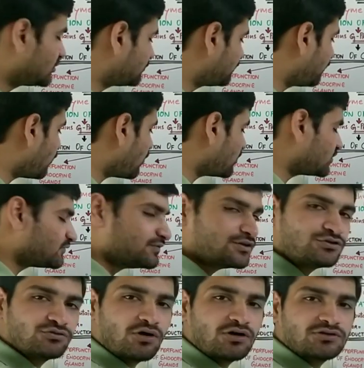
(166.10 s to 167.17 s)
spots
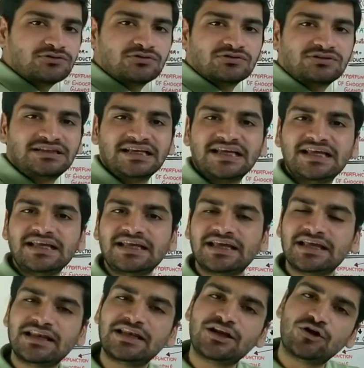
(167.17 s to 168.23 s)
which you also see
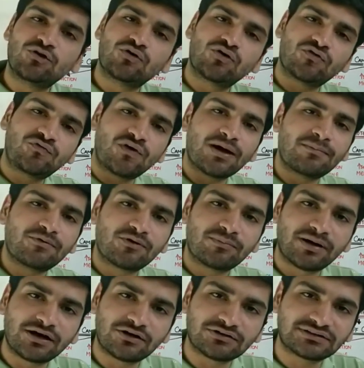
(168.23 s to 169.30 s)
in
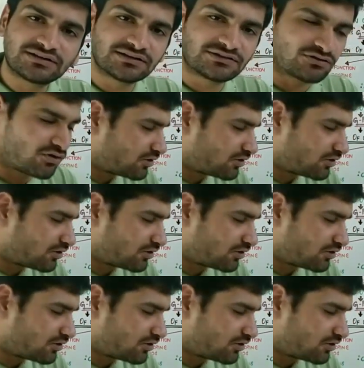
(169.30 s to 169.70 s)
neurofibromatosis